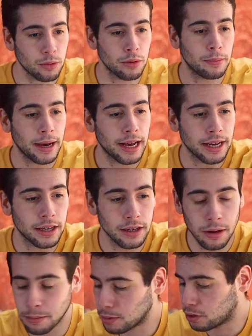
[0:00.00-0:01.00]
Camera
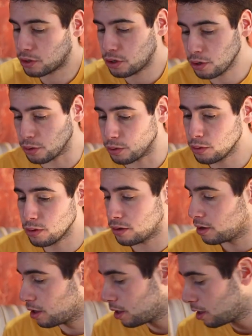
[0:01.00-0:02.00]
bag number 2